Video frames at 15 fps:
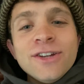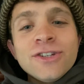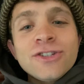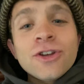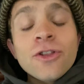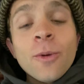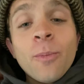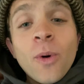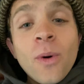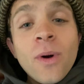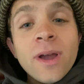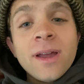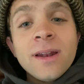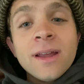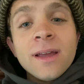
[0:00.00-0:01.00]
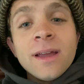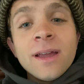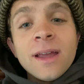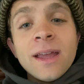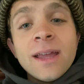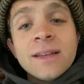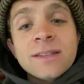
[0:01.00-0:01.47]
So the point
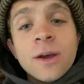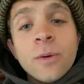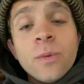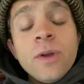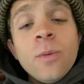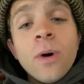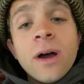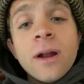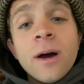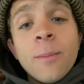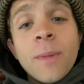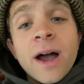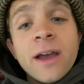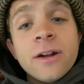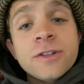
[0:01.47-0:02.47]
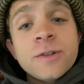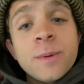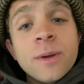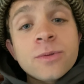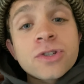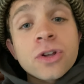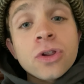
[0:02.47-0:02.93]
is that we want a miner to be
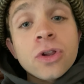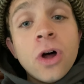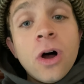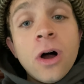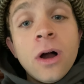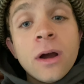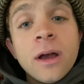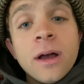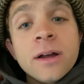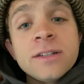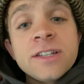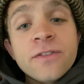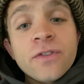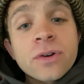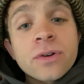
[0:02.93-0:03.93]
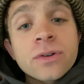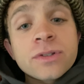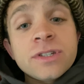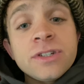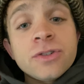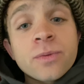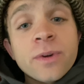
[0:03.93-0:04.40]
able to long a
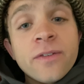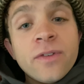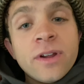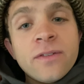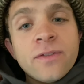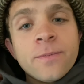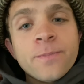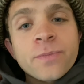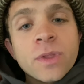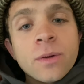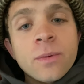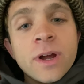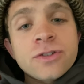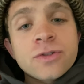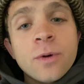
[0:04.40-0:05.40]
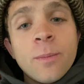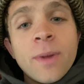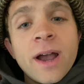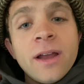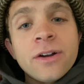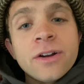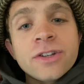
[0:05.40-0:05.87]
difficulty derivative, right? So a
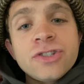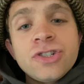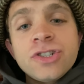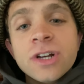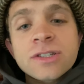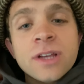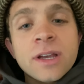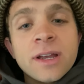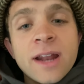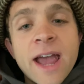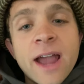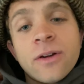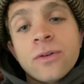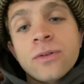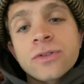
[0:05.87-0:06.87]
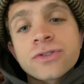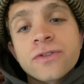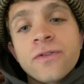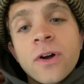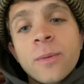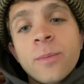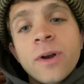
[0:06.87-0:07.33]
miner is just like an agriculture
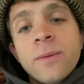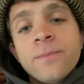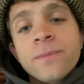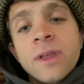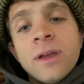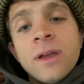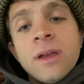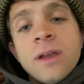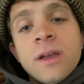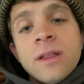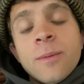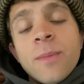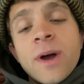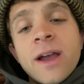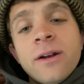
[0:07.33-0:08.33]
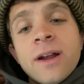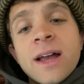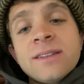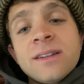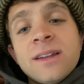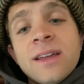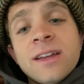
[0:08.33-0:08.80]
farmer. The miner
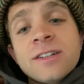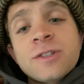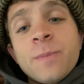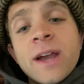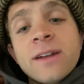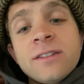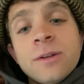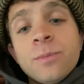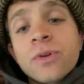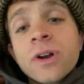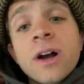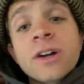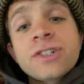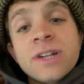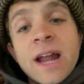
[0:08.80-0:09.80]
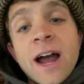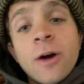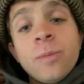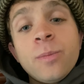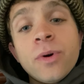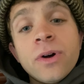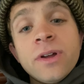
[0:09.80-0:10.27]
has an expected production
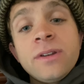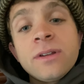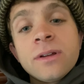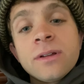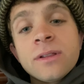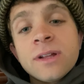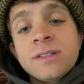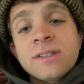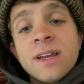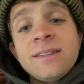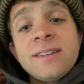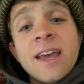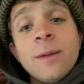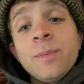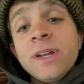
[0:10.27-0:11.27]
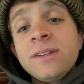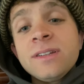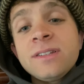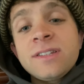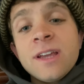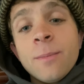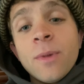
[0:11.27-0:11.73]
output, let's say 10
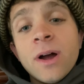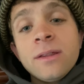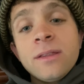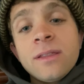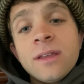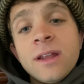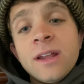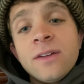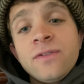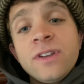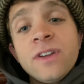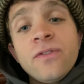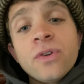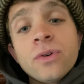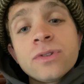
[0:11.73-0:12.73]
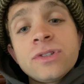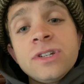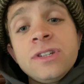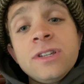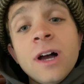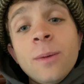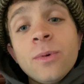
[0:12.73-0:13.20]
BTC a month. And if difficulty
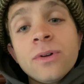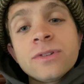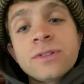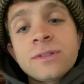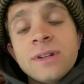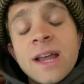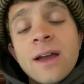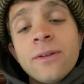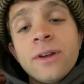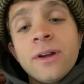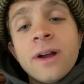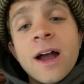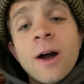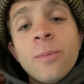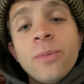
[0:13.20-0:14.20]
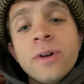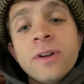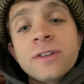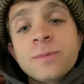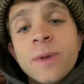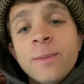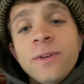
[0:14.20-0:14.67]
doubles, now their output
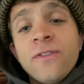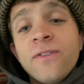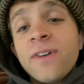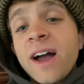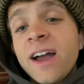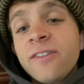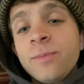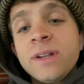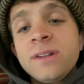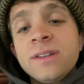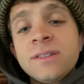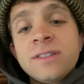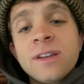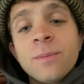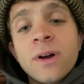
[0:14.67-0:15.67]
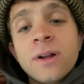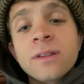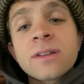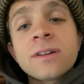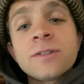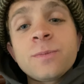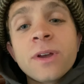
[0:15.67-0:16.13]
is maybe 5 BTC a month
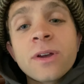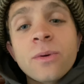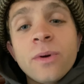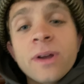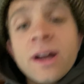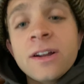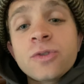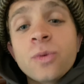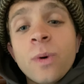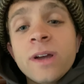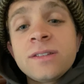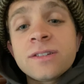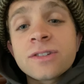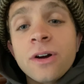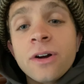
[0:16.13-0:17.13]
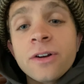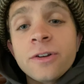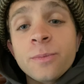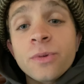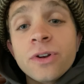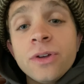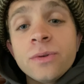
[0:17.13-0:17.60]
because Bitcoin got twice as hard
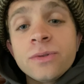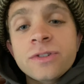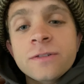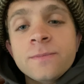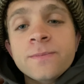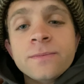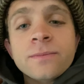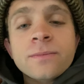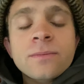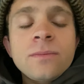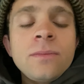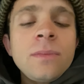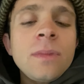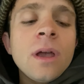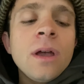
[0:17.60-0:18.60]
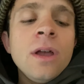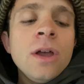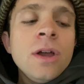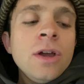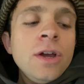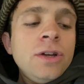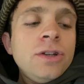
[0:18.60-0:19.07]
to produce.
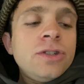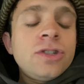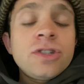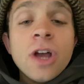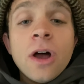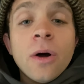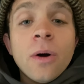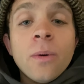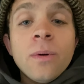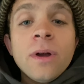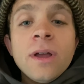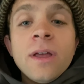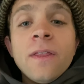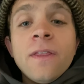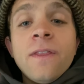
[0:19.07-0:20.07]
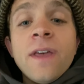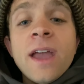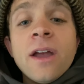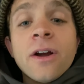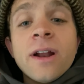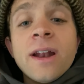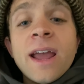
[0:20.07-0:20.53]
So
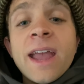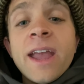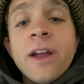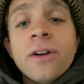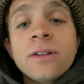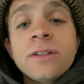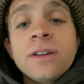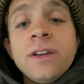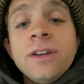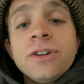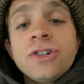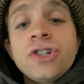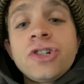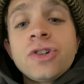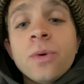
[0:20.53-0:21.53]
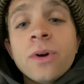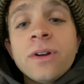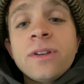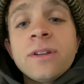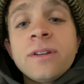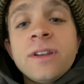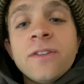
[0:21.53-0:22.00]
they are inherently
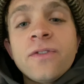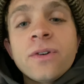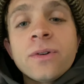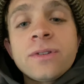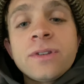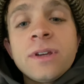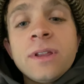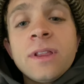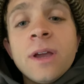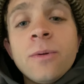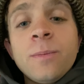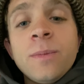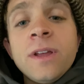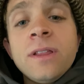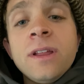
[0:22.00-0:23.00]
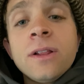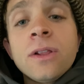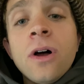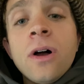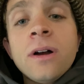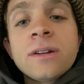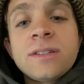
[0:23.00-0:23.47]
short difficulty. They would be the
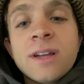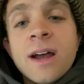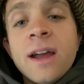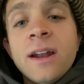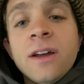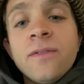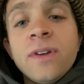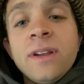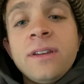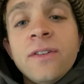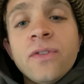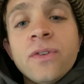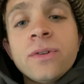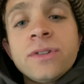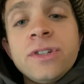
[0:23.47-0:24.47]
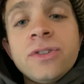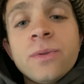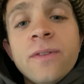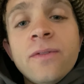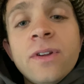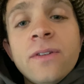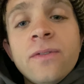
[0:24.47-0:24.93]
long side of a difficulty
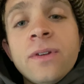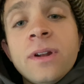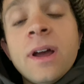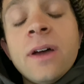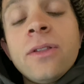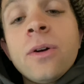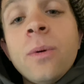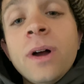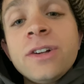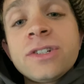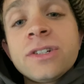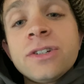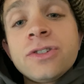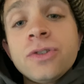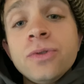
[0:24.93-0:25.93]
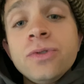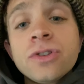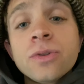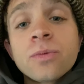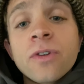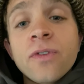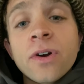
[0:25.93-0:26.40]
derivative. Now, the question is, who's
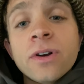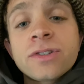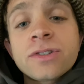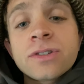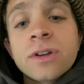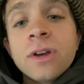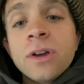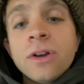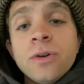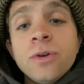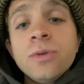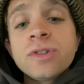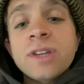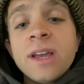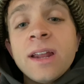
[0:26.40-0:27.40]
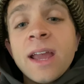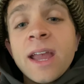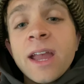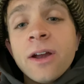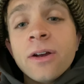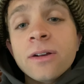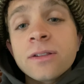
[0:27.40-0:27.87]
the reverse? Who is
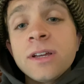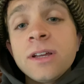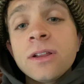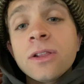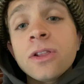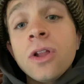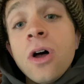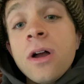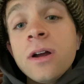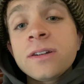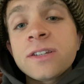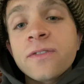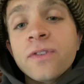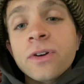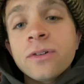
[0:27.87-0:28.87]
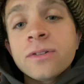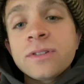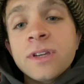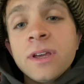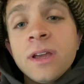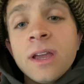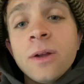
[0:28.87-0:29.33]
inherently long
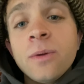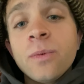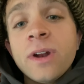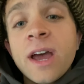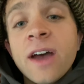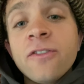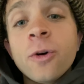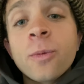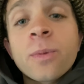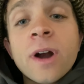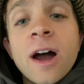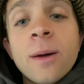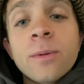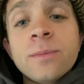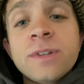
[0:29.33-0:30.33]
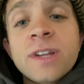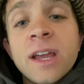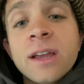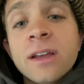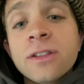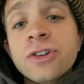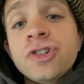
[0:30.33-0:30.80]
difficulty and would have no problem
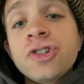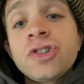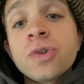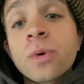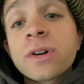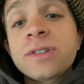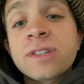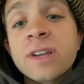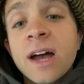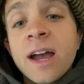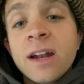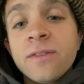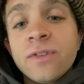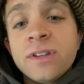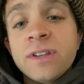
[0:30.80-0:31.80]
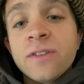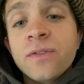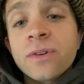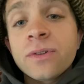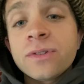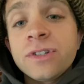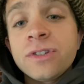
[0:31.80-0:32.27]
taking the short side of a
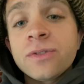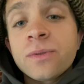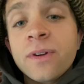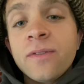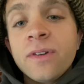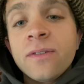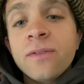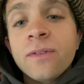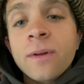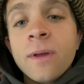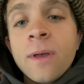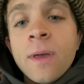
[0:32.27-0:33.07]
difficulty derivative?